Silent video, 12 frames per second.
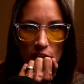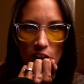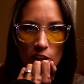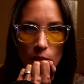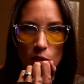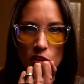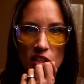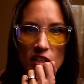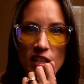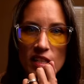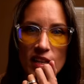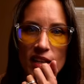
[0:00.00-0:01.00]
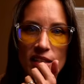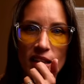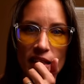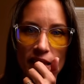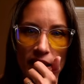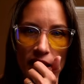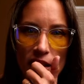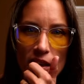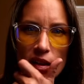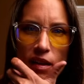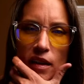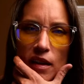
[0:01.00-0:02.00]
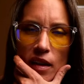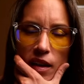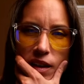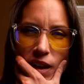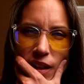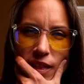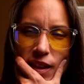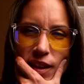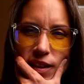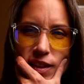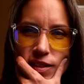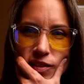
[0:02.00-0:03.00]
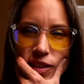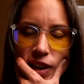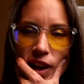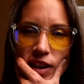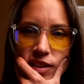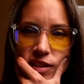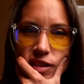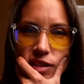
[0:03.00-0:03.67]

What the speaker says: I almost did these guys, I think. I think these are the guys.